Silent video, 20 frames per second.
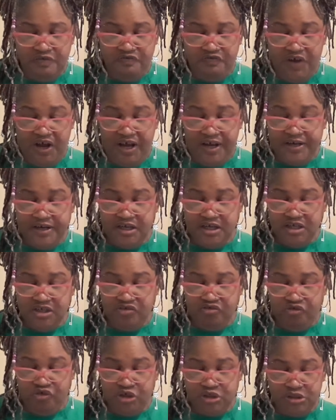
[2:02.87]
fondness
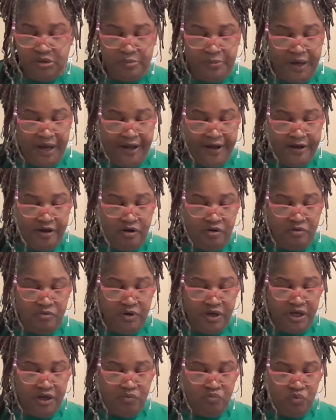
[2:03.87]
for tobacco
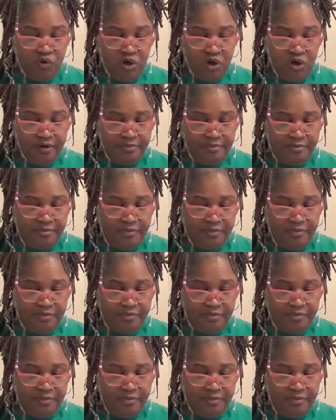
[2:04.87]
and rum.